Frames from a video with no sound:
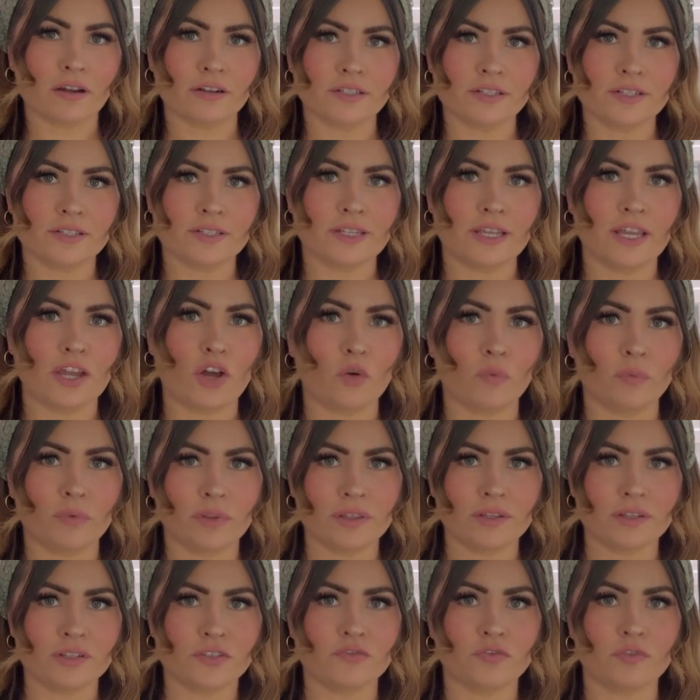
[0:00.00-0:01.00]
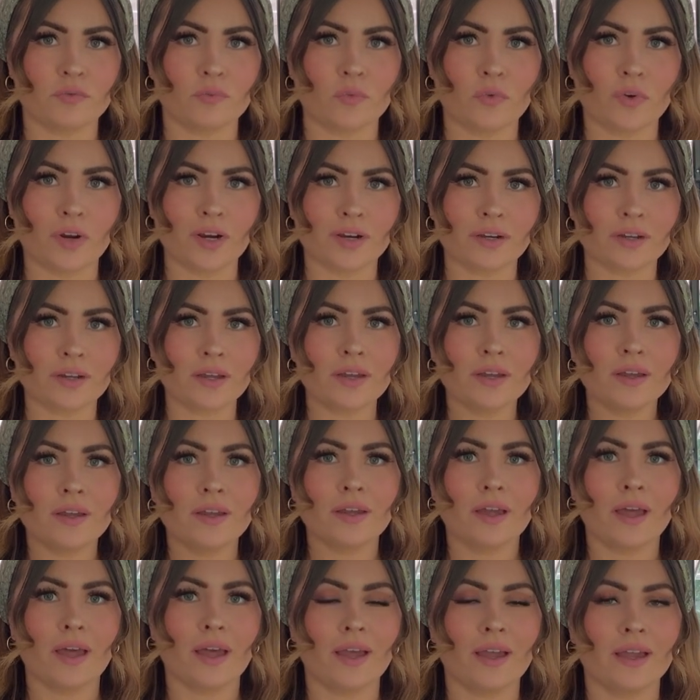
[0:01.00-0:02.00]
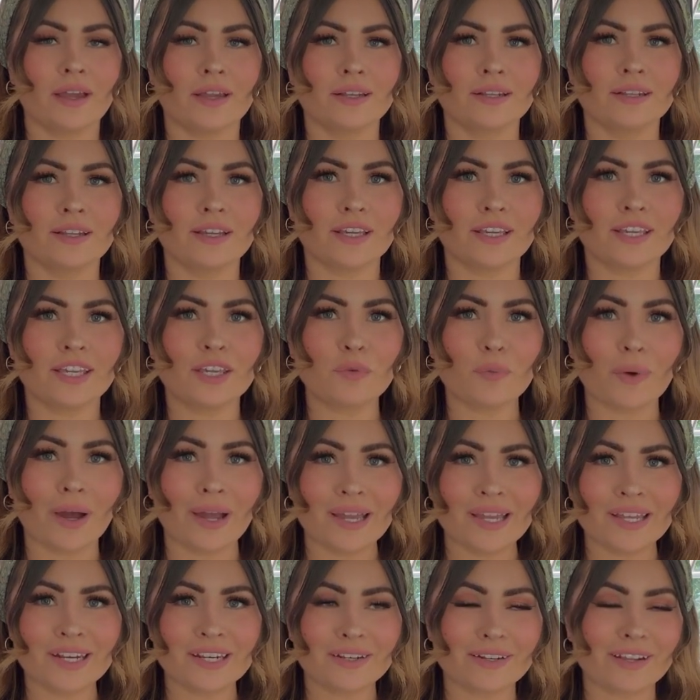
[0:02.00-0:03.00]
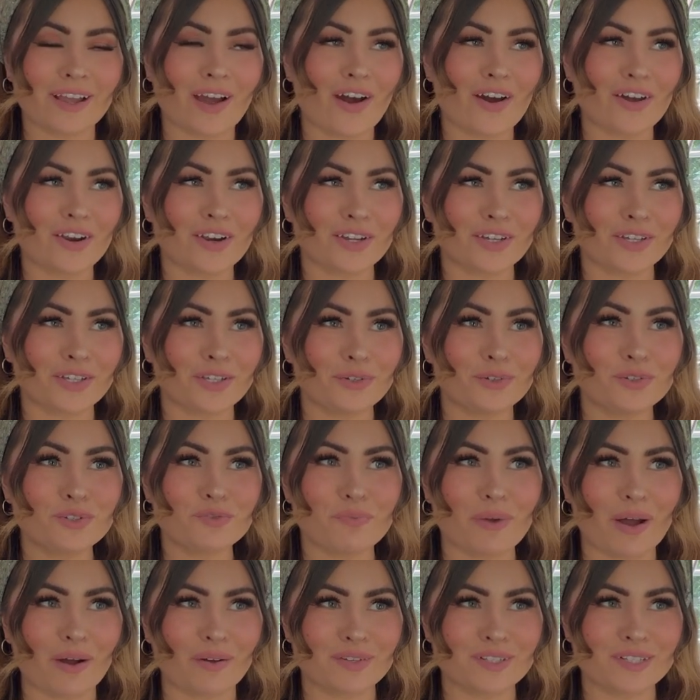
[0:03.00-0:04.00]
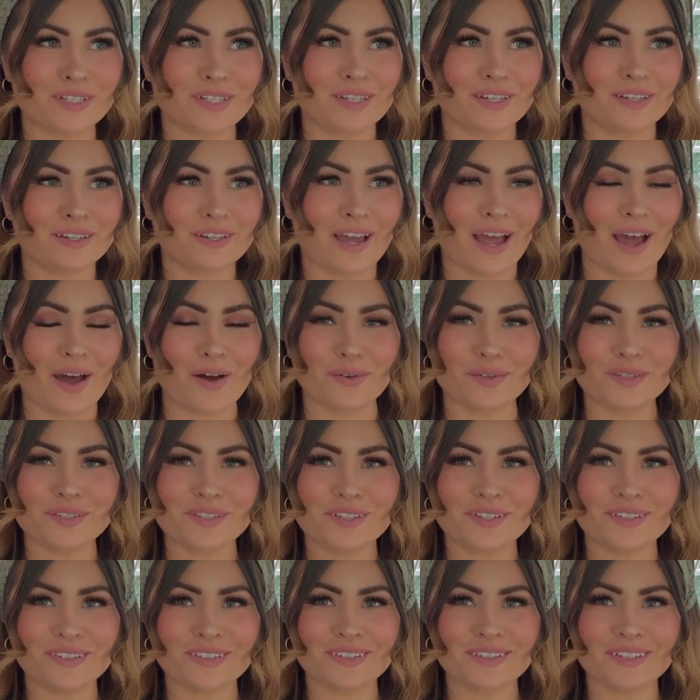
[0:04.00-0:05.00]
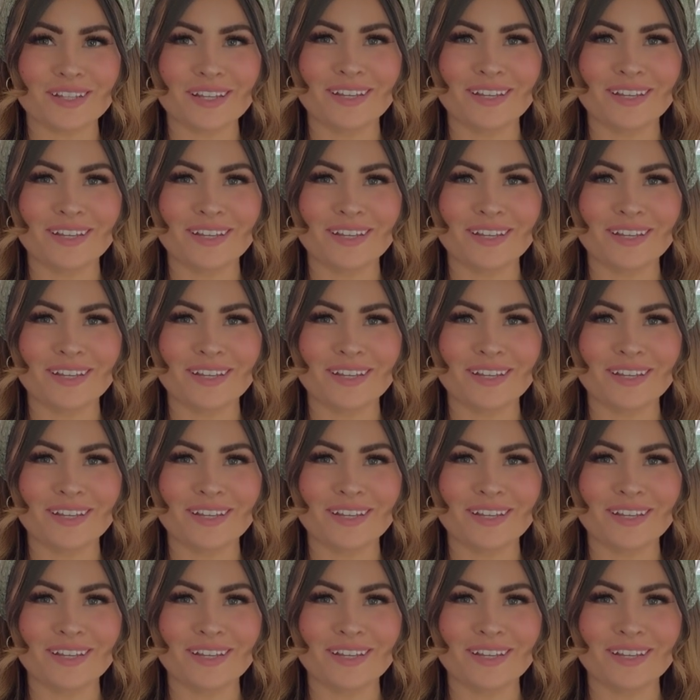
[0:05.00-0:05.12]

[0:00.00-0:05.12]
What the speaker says: to stay home with us from work. And he went and got a huge bouncy house